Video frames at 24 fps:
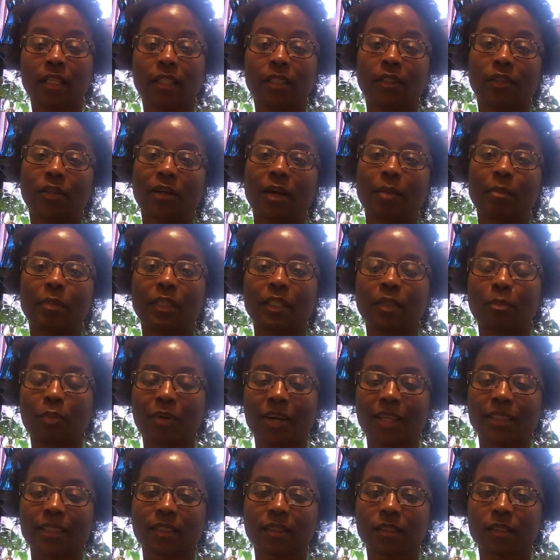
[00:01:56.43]
You know, I'm in the
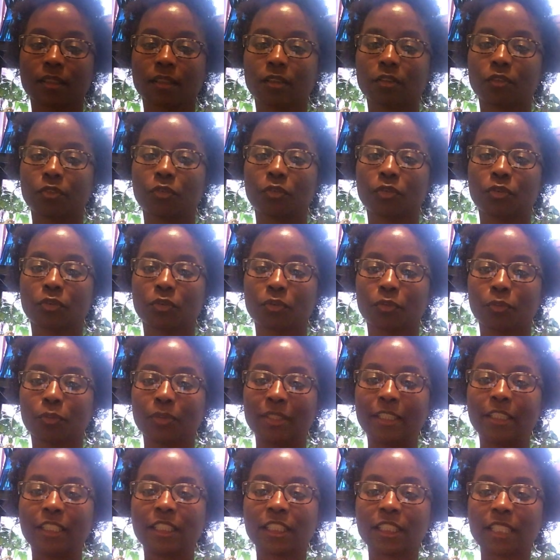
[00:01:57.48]
process of
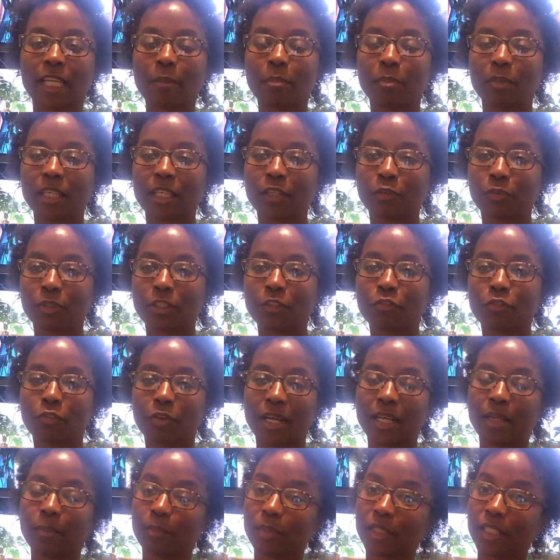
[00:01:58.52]
reshaping,
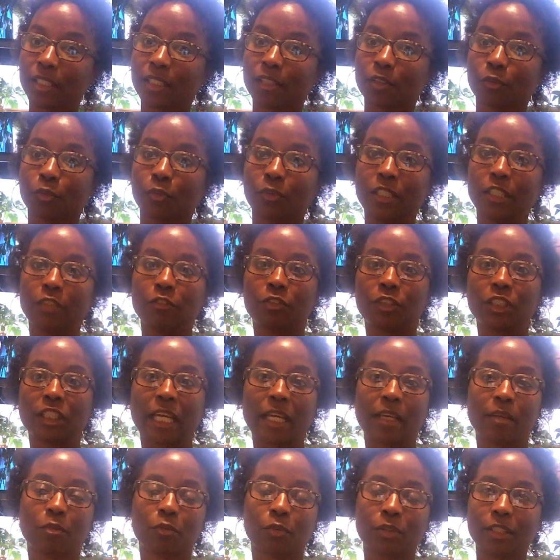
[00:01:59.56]

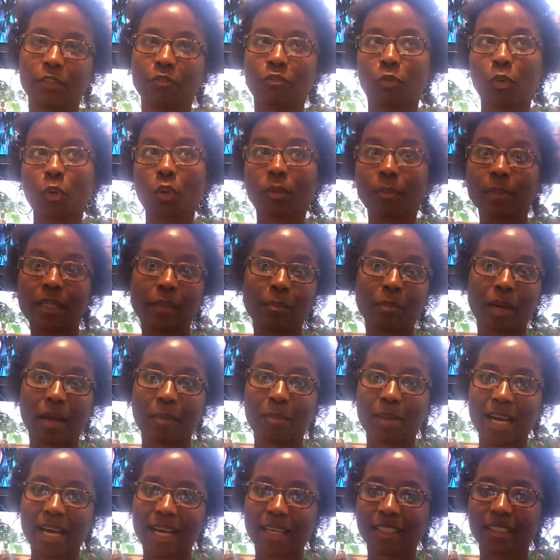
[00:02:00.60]
reframing, reforming my
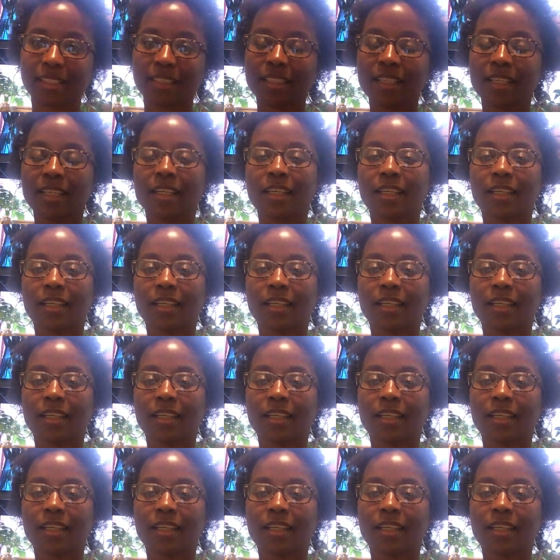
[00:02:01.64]
body,